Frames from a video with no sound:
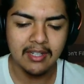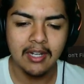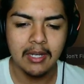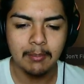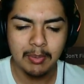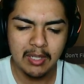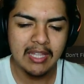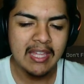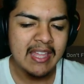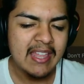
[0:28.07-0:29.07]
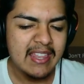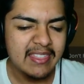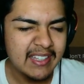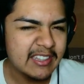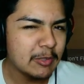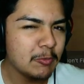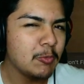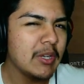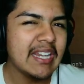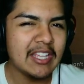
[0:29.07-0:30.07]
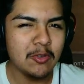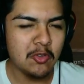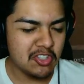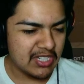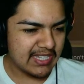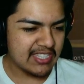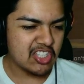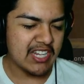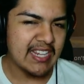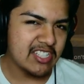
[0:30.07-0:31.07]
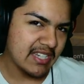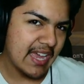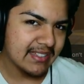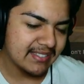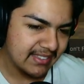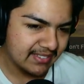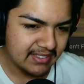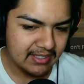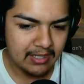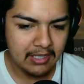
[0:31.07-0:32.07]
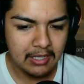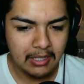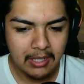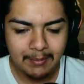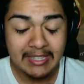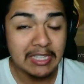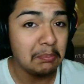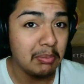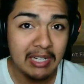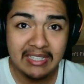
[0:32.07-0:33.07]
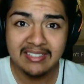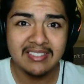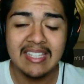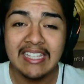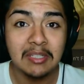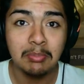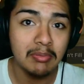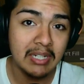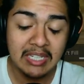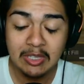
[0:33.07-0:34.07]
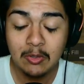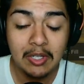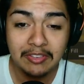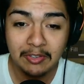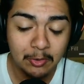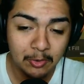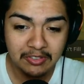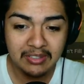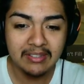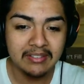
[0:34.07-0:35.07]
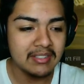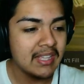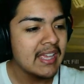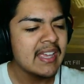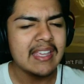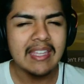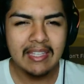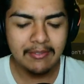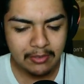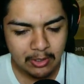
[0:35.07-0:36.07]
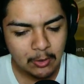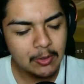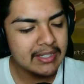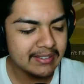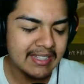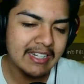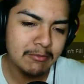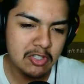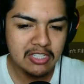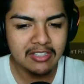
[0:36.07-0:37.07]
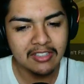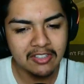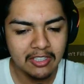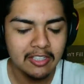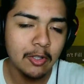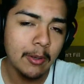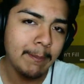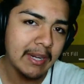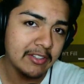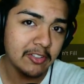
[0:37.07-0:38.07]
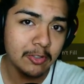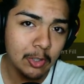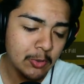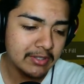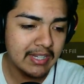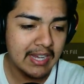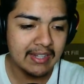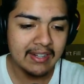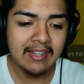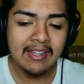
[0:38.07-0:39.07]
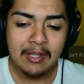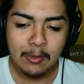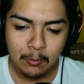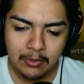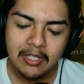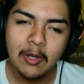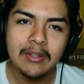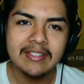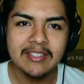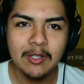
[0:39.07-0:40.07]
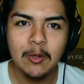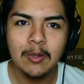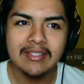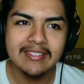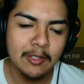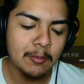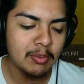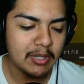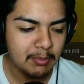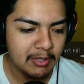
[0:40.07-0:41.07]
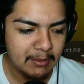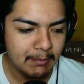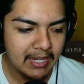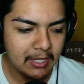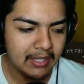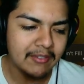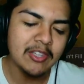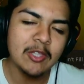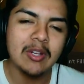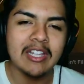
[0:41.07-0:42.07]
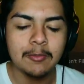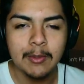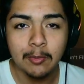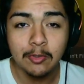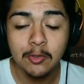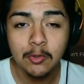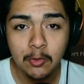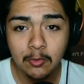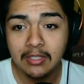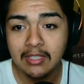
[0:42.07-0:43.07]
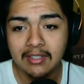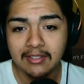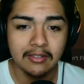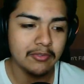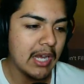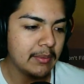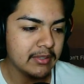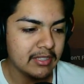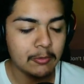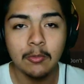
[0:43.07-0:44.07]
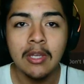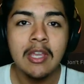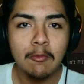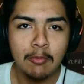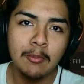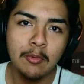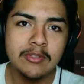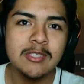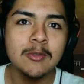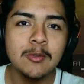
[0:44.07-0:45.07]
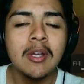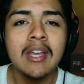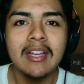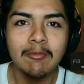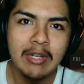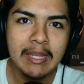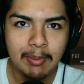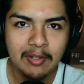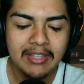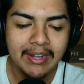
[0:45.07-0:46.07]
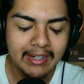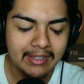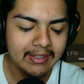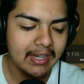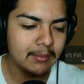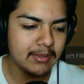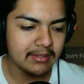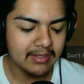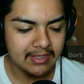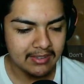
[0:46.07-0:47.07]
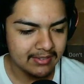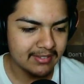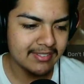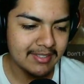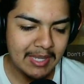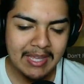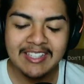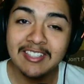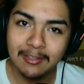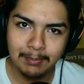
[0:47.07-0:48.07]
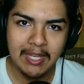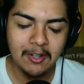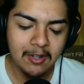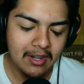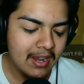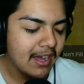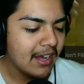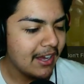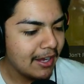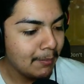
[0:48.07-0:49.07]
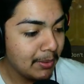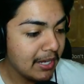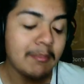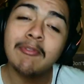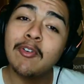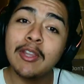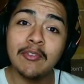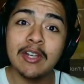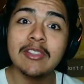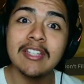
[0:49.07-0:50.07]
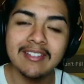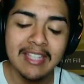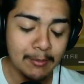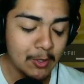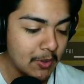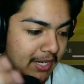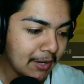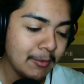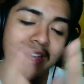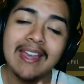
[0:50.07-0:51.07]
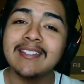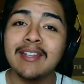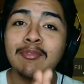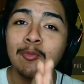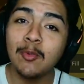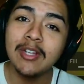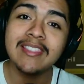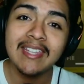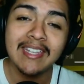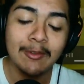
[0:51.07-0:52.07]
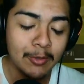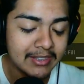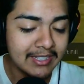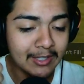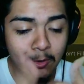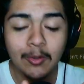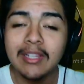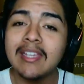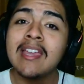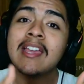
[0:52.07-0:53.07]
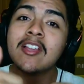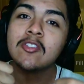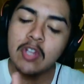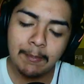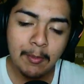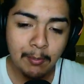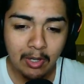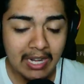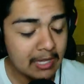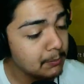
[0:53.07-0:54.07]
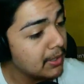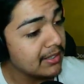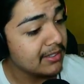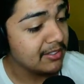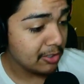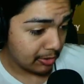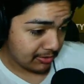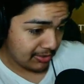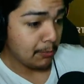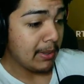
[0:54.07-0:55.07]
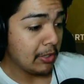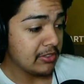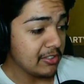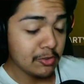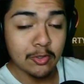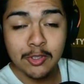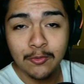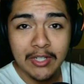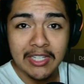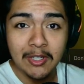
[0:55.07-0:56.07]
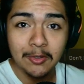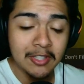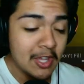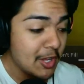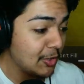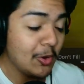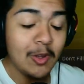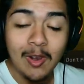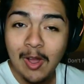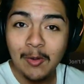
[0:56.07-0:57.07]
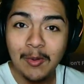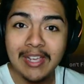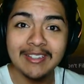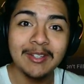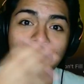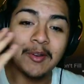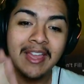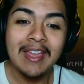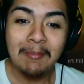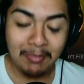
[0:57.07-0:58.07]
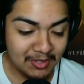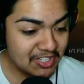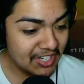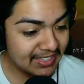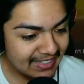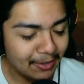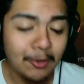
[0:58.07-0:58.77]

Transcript: But nothing really hugely changed last season. I mean, the brand stayed the brand throughout this whole season. Even though it is LMG, is a bit on the slower side. You know, it's still pretty meta. Even though less people still use it because of obviously we moved to Rebirth Island, obviously because it's just better. But before the video does keep going, I want to ask y'all for one thing and one thing only. Drop your boy a like button. This does help out these YouTube videos. Go a long way. So appreciate that.